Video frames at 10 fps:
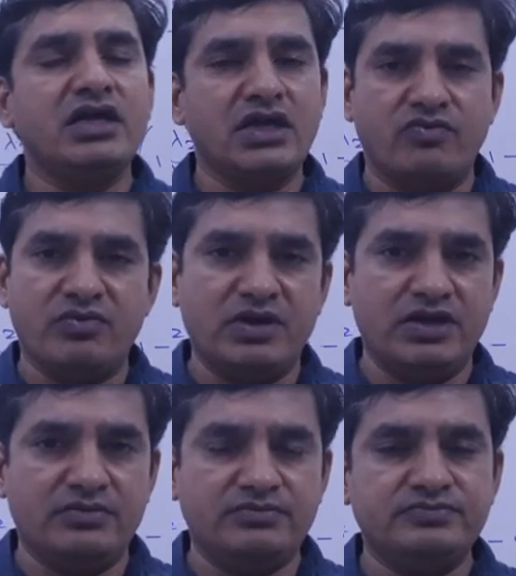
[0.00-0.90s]

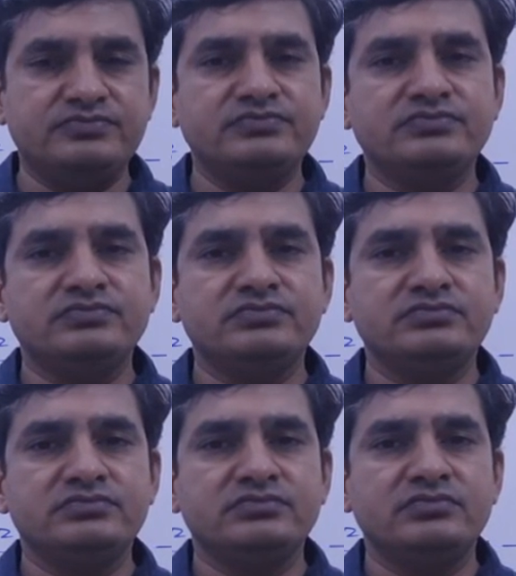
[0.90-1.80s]
equilibrium.
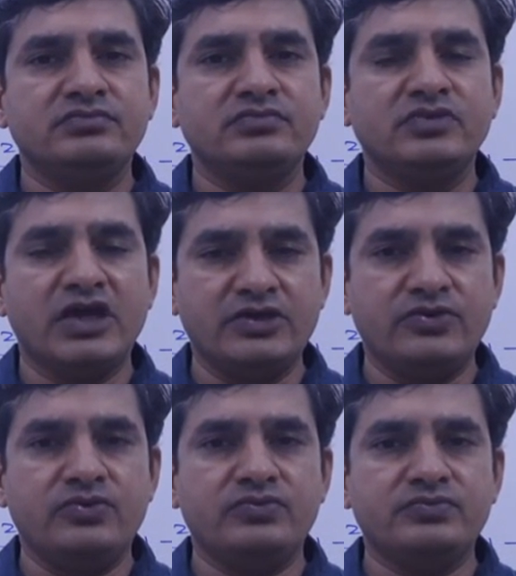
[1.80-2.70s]

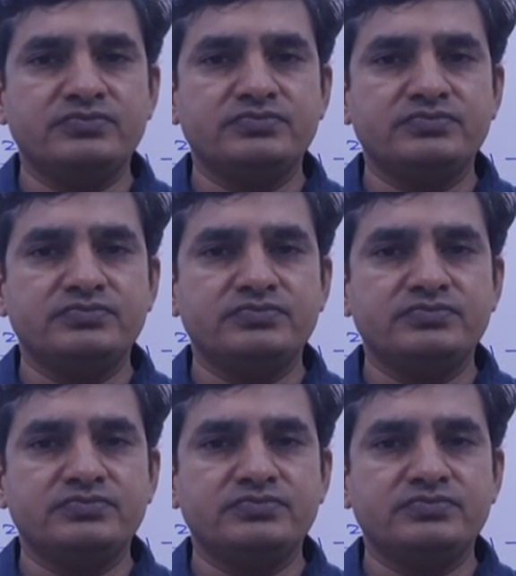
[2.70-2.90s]
Thank you.